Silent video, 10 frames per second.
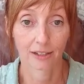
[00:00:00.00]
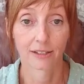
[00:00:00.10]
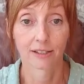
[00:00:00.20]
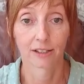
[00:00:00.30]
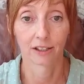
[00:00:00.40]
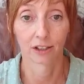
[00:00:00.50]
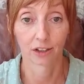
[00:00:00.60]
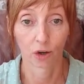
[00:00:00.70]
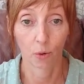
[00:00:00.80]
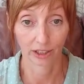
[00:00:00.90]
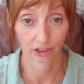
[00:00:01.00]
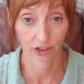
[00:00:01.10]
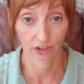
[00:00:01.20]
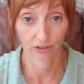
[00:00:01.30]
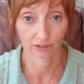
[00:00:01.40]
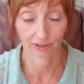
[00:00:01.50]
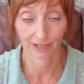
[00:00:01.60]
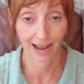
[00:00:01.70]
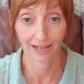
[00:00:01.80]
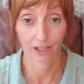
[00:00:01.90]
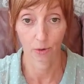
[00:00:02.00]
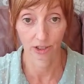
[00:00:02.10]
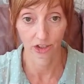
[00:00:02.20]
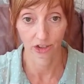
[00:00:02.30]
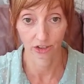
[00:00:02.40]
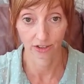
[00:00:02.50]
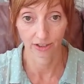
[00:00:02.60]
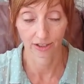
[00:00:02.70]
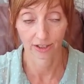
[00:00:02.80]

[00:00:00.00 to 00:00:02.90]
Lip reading: answer questions, any questions.